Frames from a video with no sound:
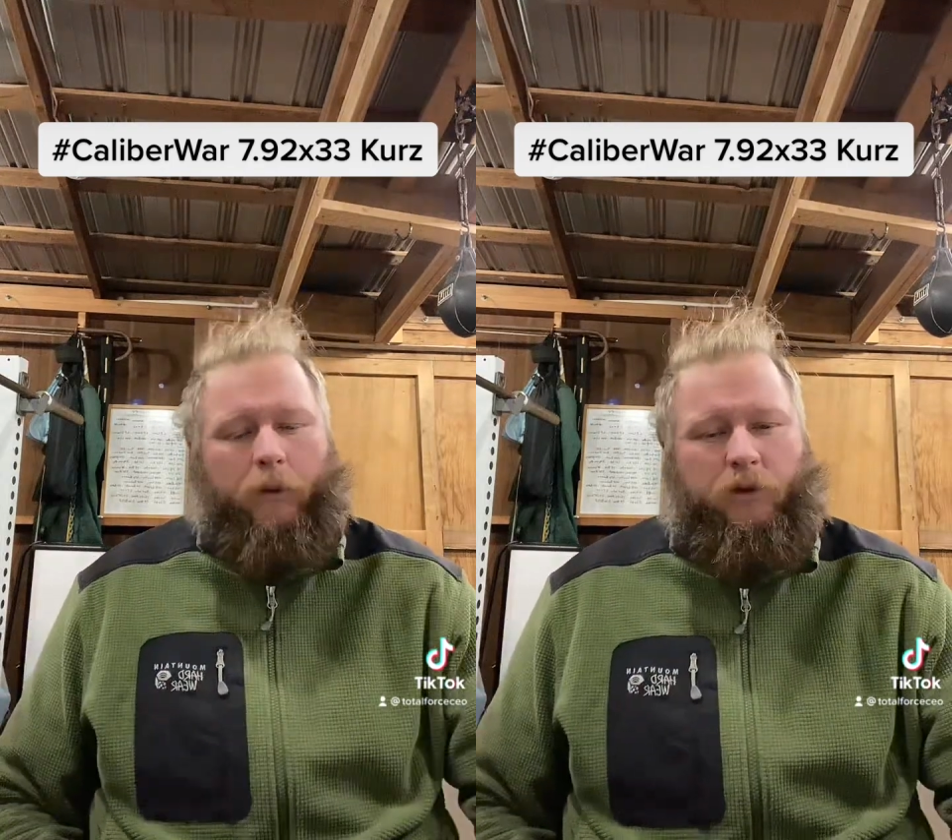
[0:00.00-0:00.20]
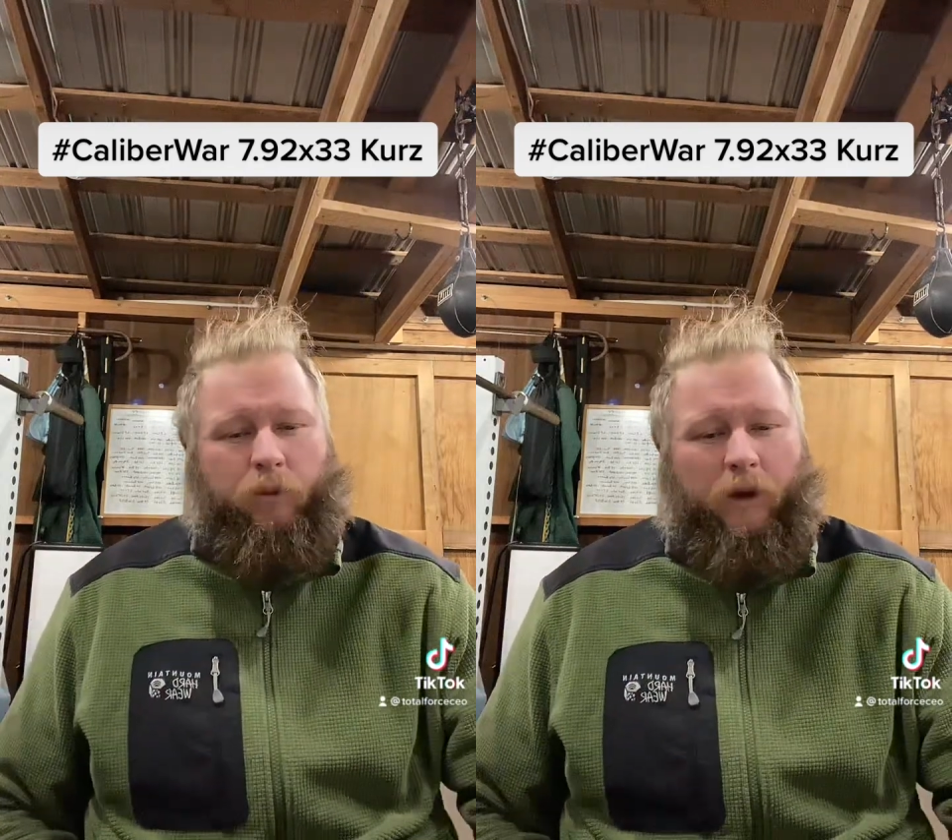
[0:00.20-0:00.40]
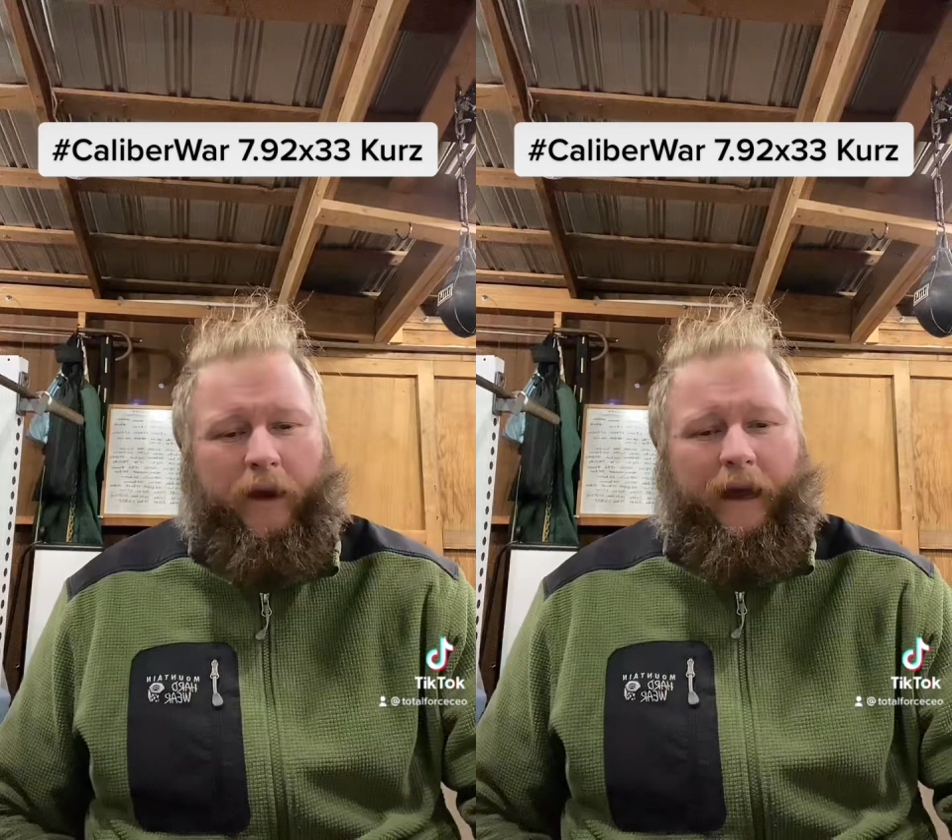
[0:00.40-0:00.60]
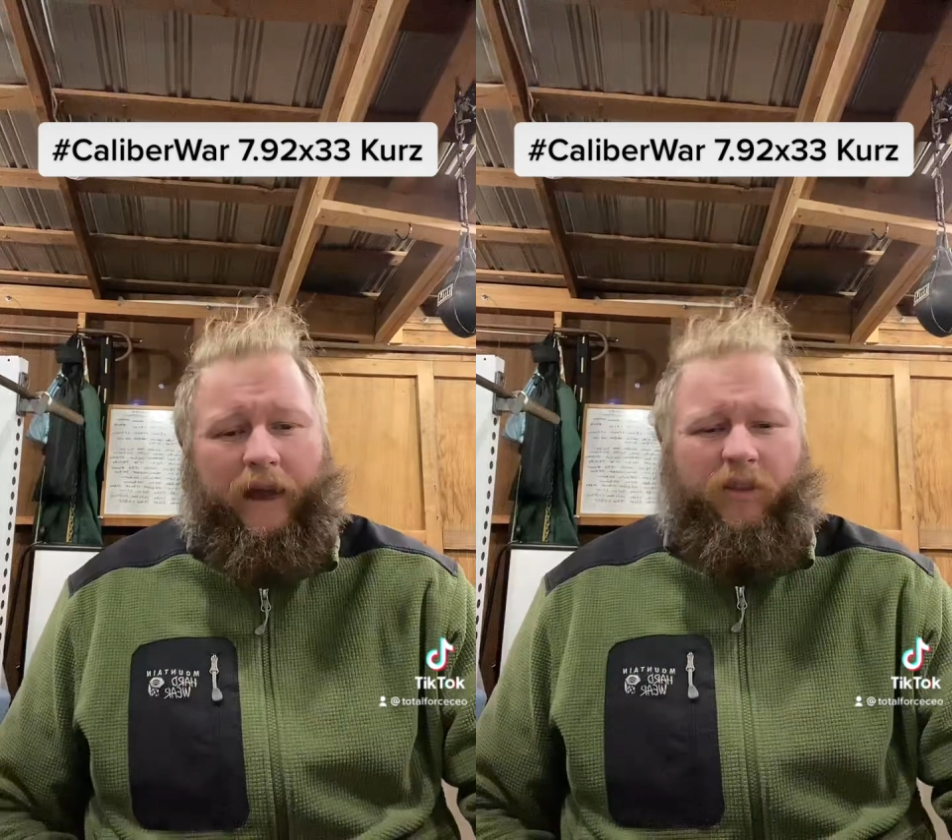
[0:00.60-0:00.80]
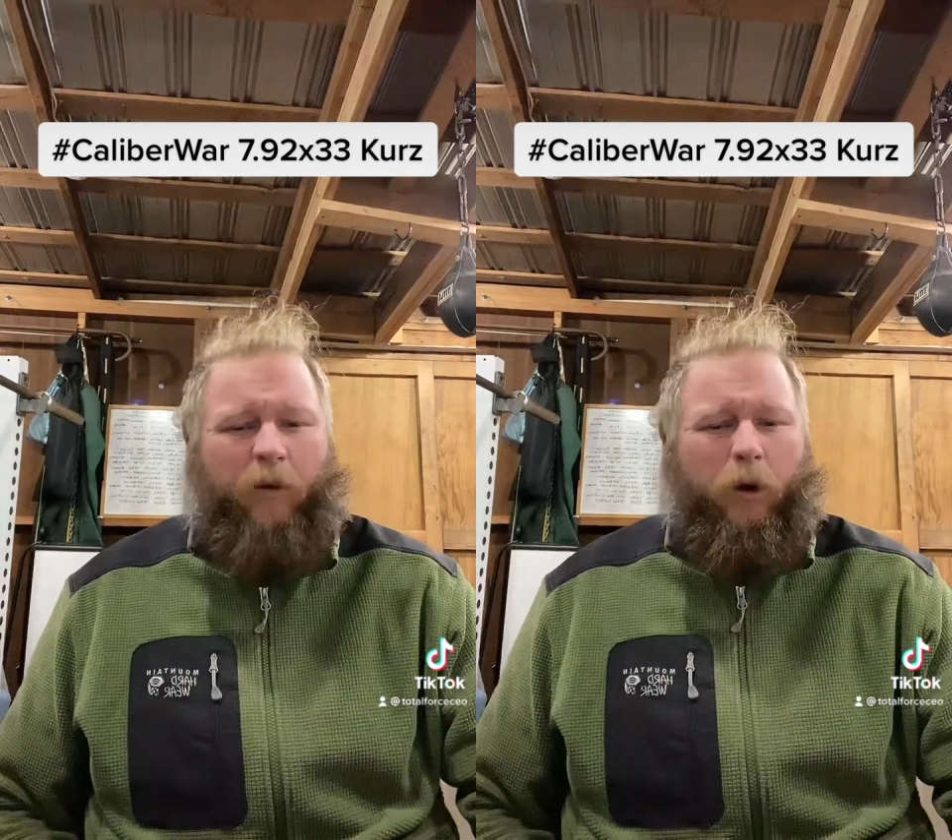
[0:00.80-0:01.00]
because really
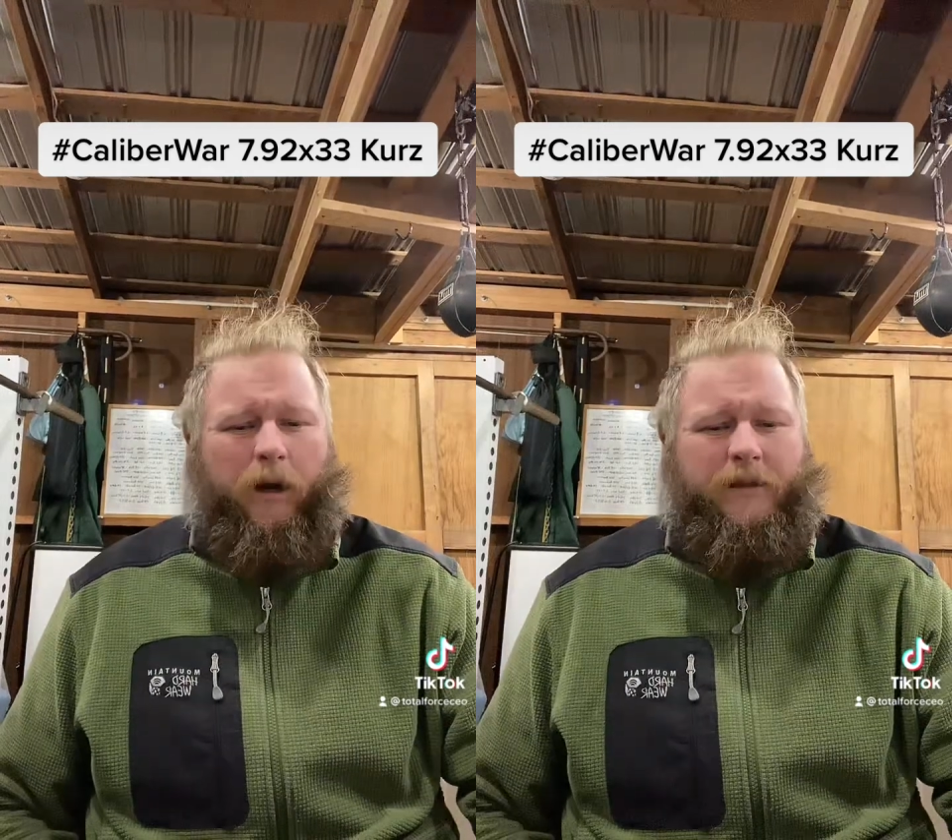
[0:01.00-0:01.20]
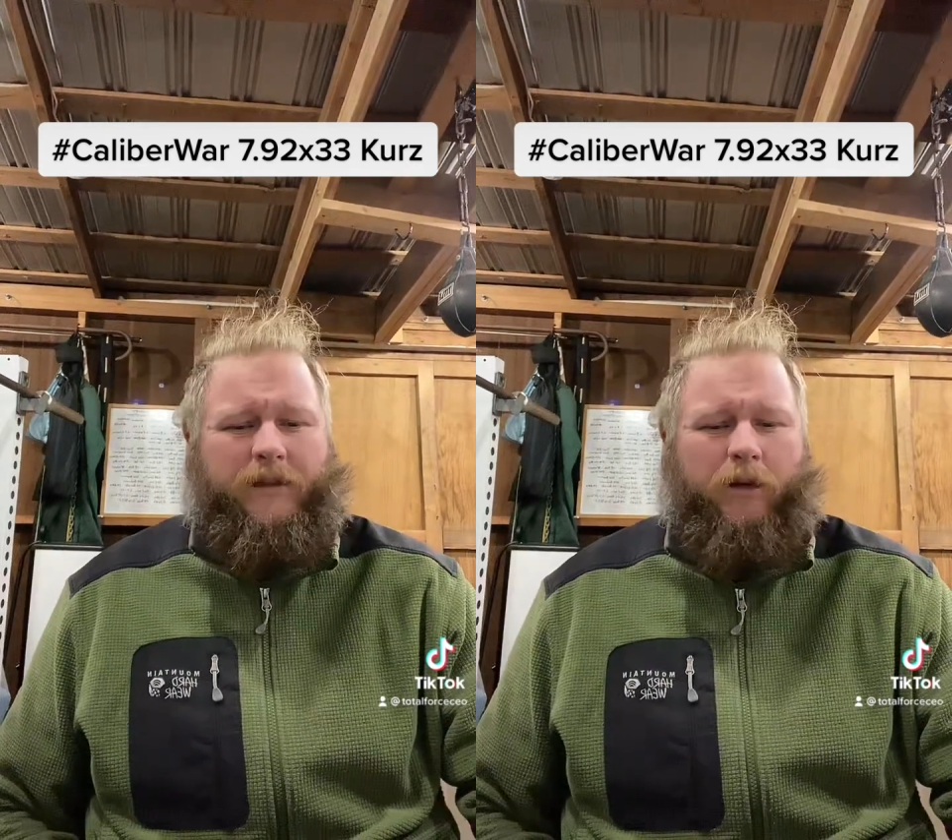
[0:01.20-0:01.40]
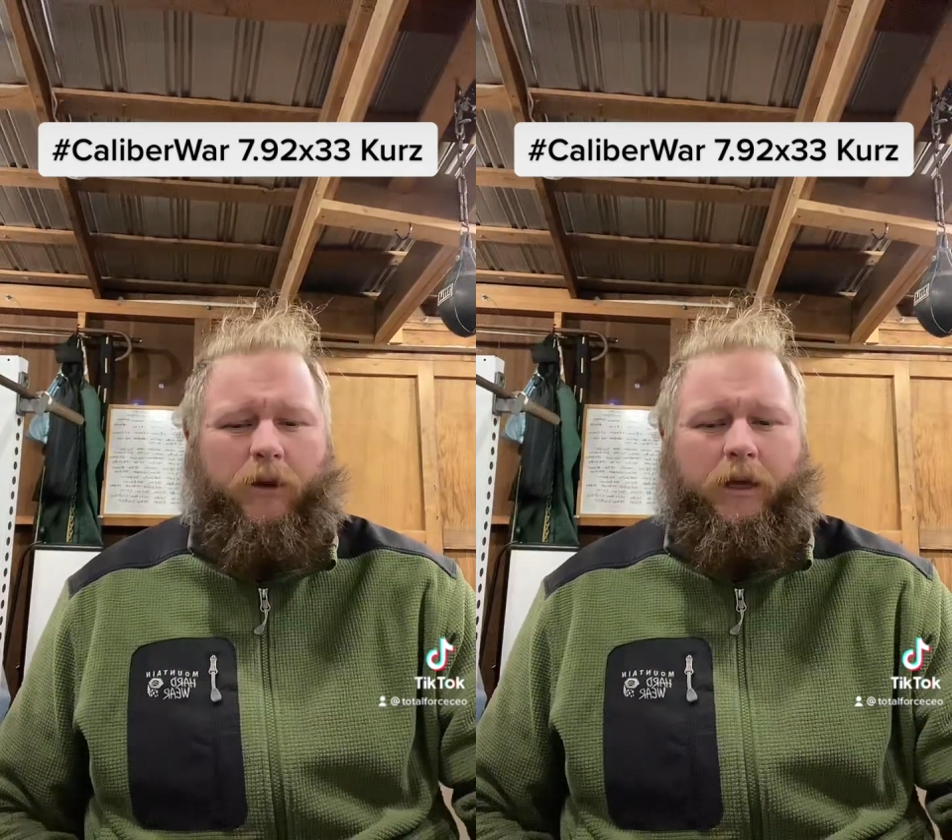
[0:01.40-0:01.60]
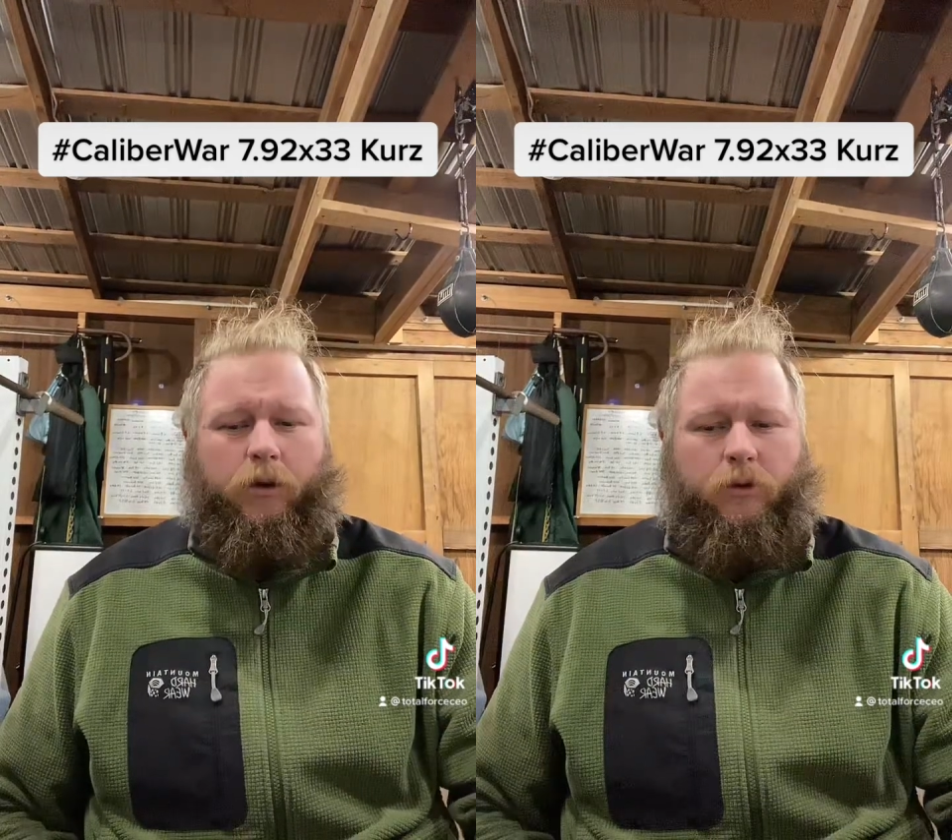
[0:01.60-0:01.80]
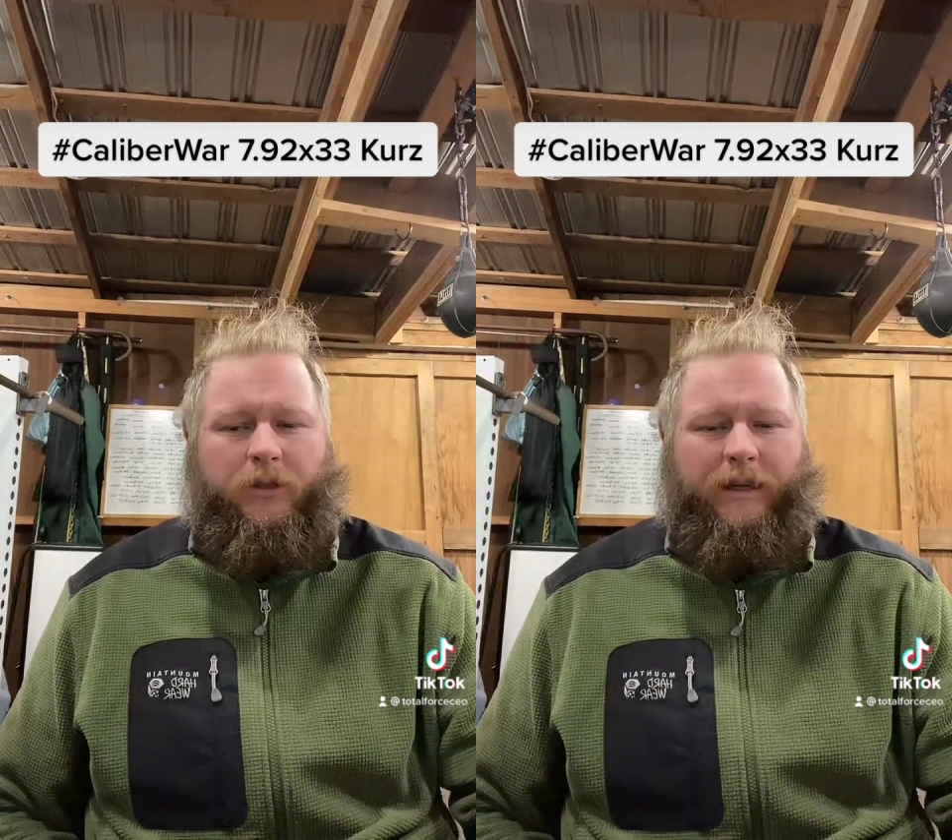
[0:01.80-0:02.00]
they weren't necessarily
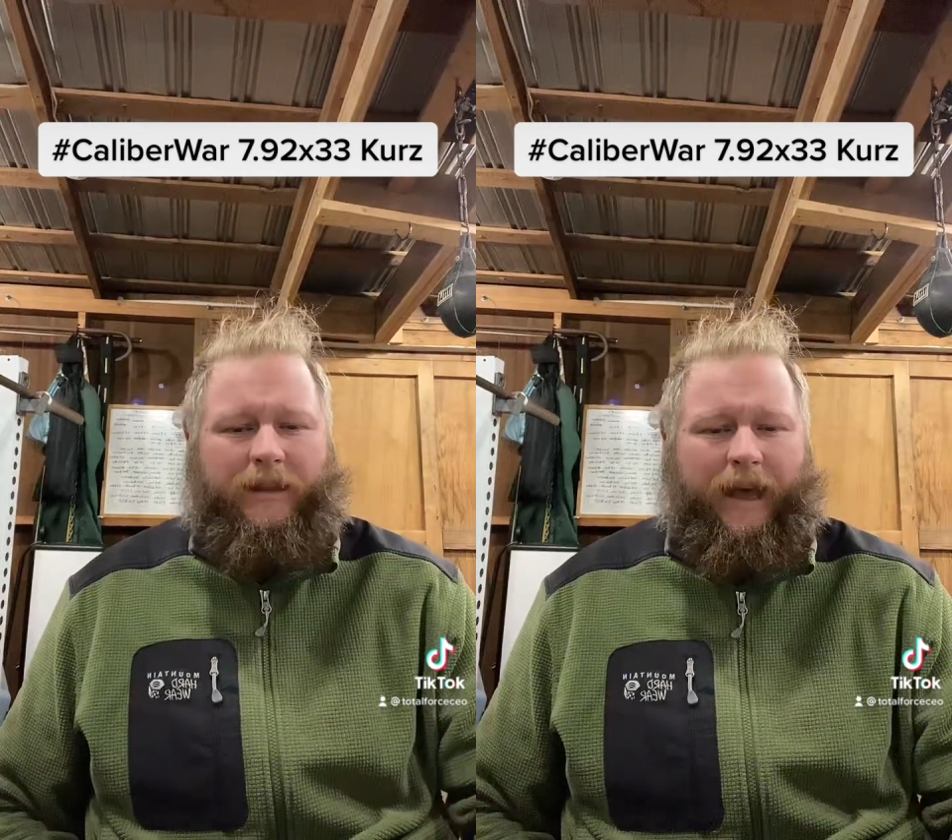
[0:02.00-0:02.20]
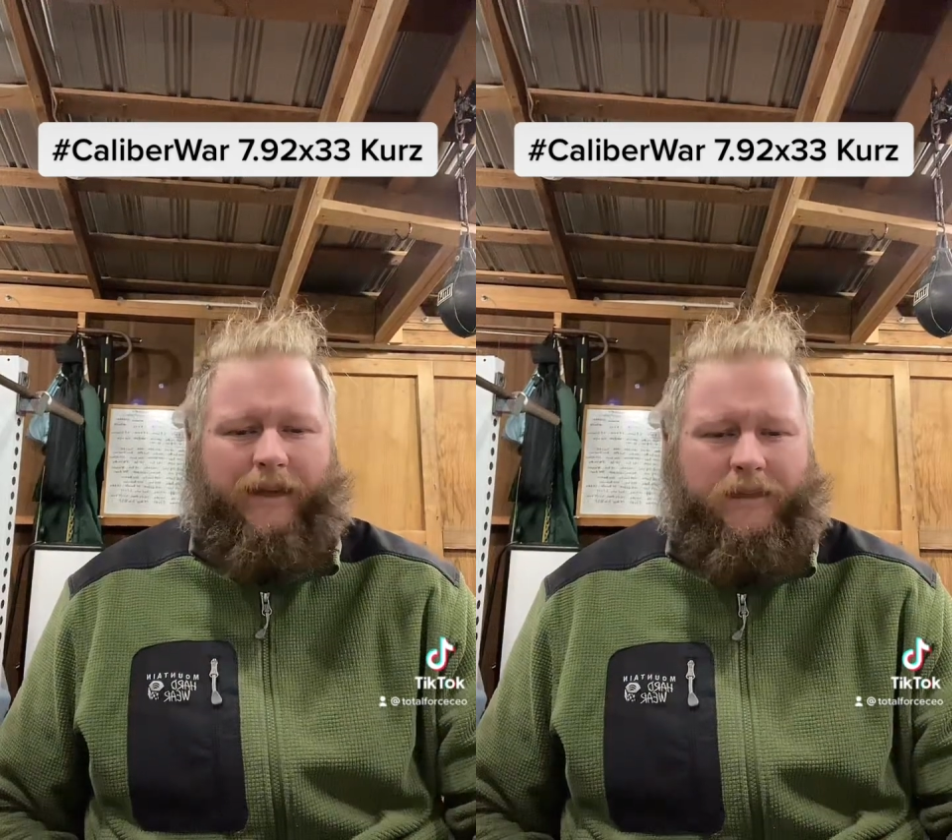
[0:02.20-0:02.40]
using that.